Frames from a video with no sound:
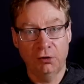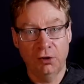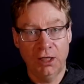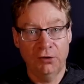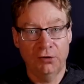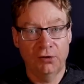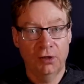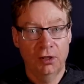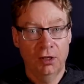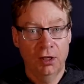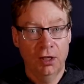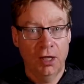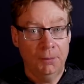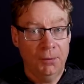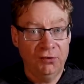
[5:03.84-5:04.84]
units.
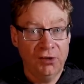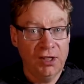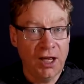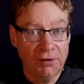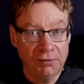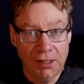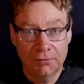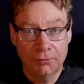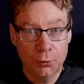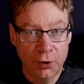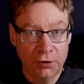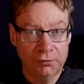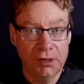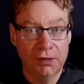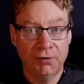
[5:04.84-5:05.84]
Personally, I think
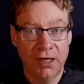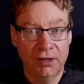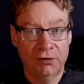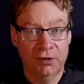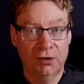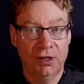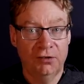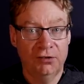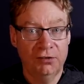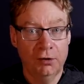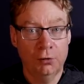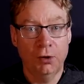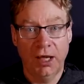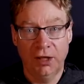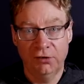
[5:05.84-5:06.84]
450,000
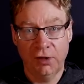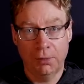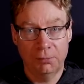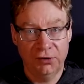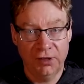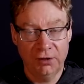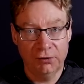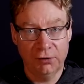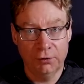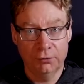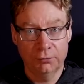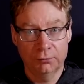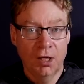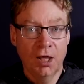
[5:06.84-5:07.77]
still has some potential.